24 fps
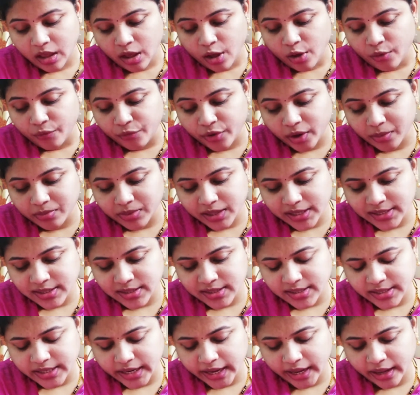From this
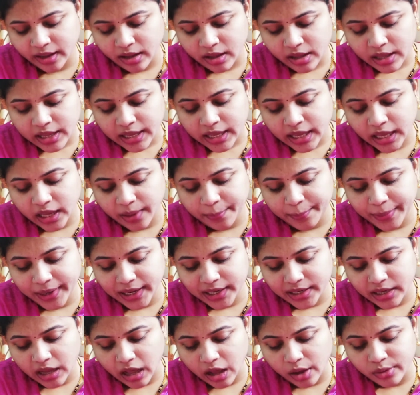stay, he
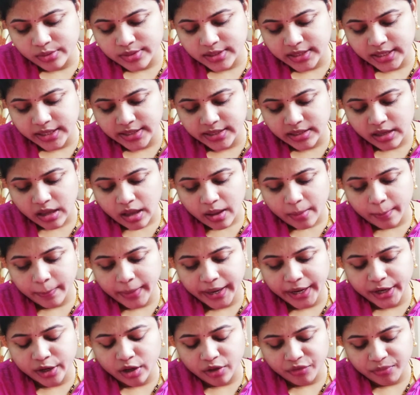built houses
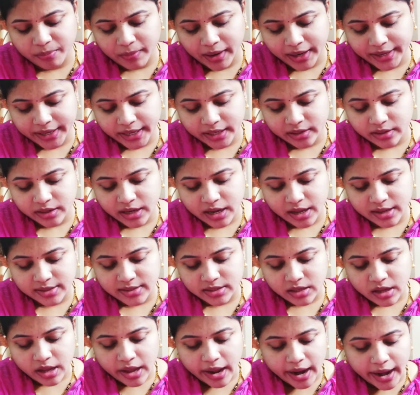made of mud and grass.
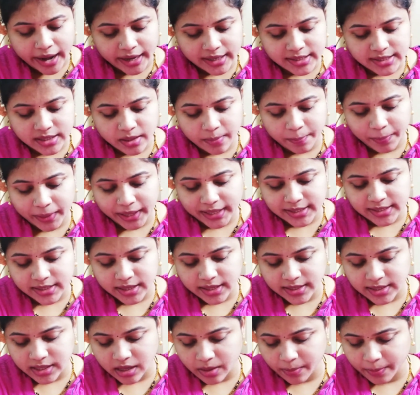At some
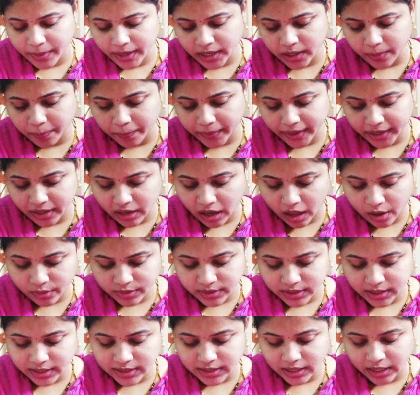places, he built pet
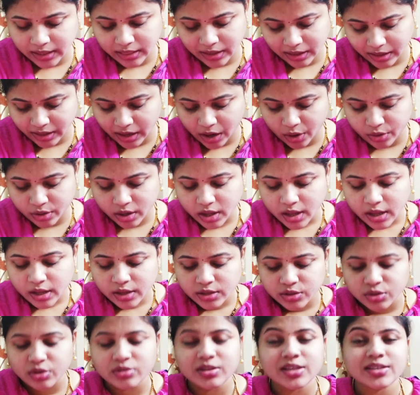houses in the ground.
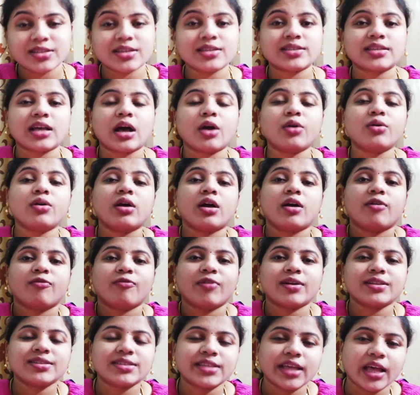So this is how,
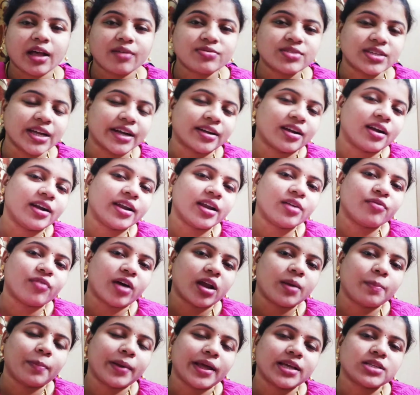once they have settled in
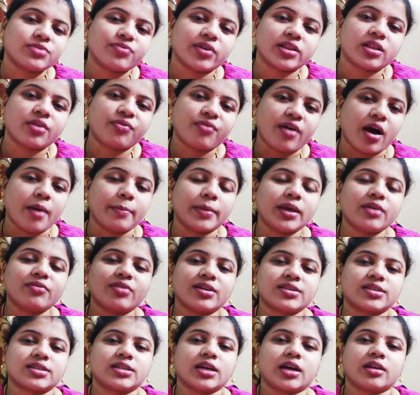one place where the farming
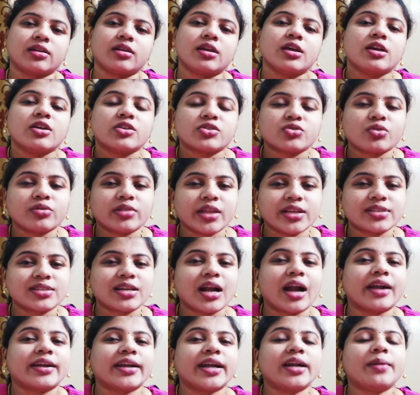was done, so they
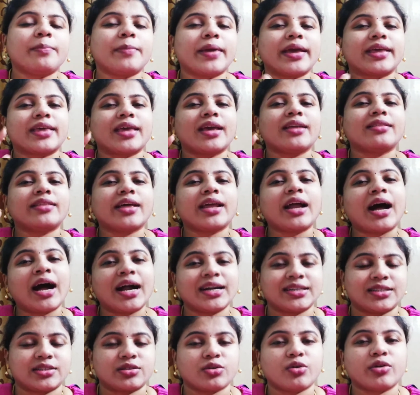started making their
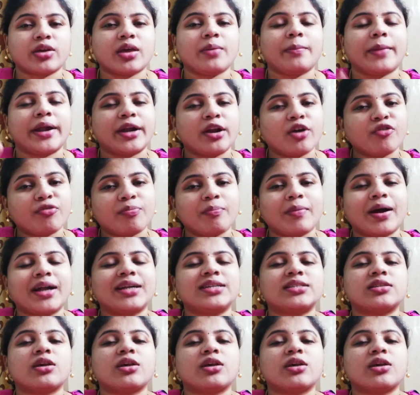huts, okay, made of muds,